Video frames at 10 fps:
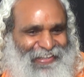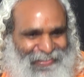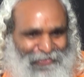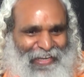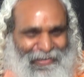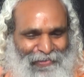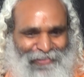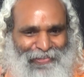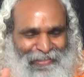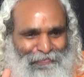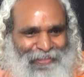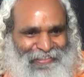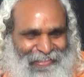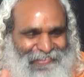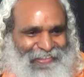So we have also in
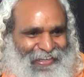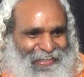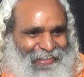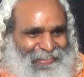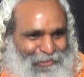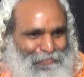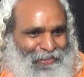Pondicherry, okay? So